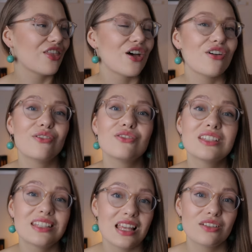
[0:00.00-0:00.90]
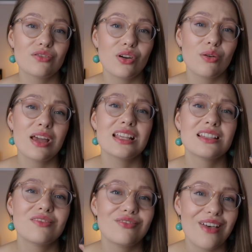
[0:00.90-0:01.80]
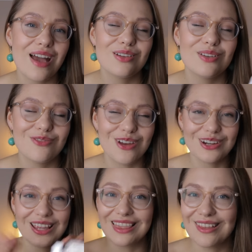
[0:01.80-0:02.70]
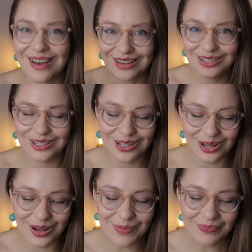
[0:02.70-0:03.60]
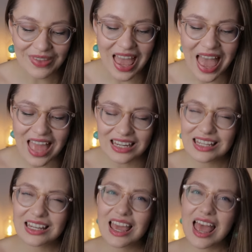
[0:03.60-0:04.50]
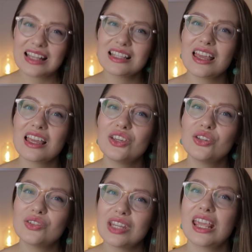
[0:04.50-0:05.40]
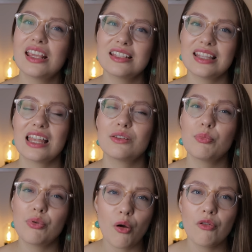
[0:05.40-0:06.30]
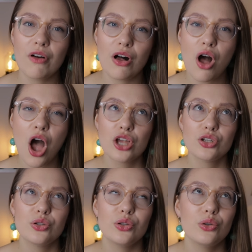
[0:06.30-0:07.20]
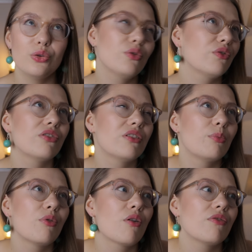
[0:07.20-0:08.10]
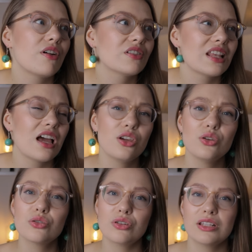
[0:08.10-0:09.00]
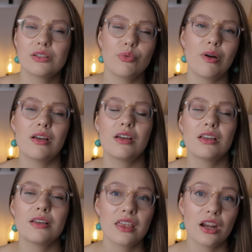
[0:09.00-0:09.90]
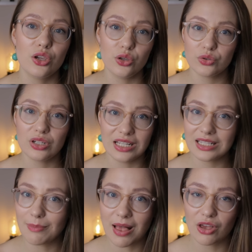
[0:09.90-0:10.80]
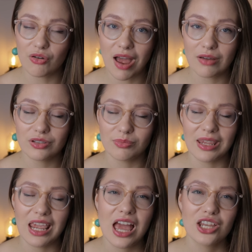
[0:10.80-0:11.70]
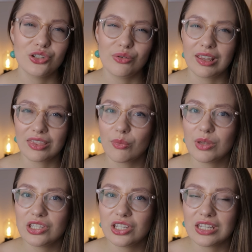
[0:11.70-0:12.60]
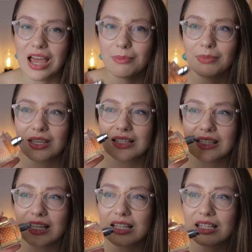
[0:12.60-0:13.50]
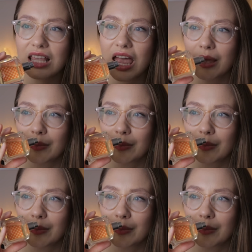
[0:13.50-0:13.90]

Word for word: The scent throw is very, very large too. And it has a unique scent profile to the profiles that I usually, uh, that I usually smell around me during the winter time because this is